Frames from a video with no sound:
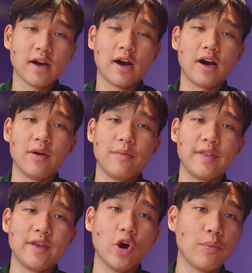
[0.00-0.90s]

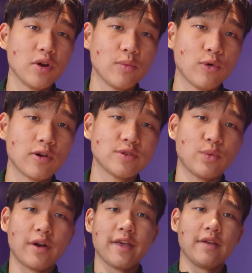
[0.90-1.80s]
The Opium Wars,
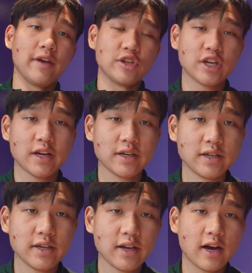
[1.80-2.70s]
where they invade
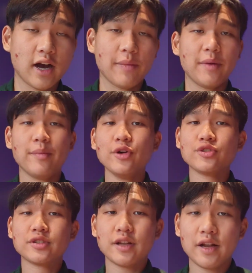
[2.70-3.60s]
China, and
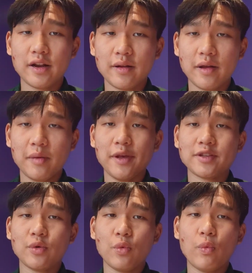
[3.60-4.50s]

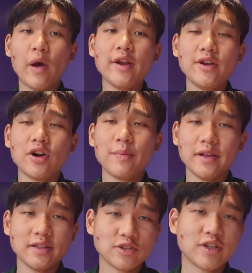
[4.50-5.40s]
basically when Europe
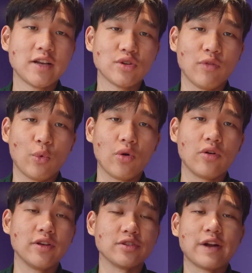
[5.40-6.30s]
essentially takes over the
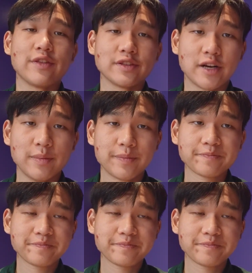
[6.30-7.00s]
world is around this time.